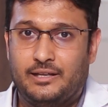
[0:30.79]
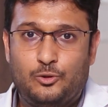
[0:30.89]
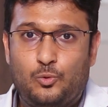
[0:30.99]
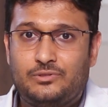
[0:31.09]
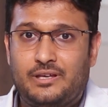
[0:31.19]
In
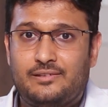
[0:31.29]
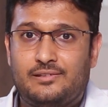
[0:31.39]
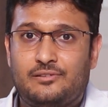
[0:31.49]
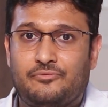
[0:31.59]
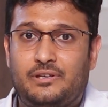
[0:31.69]
those
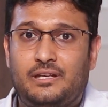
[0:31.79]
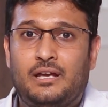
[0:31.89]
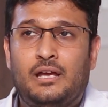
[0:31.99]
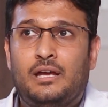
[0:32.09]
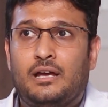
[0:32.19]
cases, we
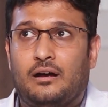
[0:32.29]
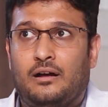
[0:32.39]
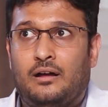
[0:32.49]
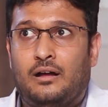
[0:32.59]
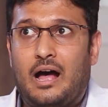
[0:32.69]

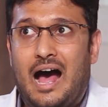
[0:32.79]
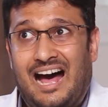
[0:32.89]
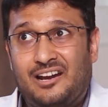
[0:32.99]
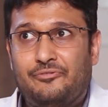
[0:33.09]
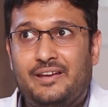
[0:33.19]

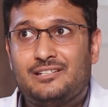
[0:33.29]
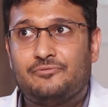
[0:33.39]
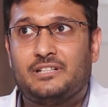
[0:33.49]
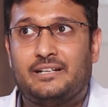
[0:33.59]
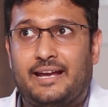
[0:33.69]
are faced
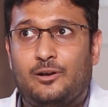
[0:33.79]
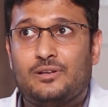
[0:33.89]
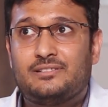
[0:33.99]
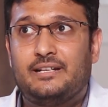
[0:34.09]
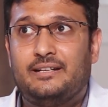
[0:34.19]
with a
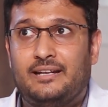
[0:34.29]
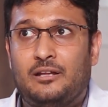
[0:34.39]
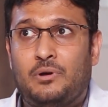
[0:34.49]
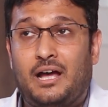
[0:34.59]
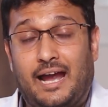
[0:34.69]
diagnostic dilemma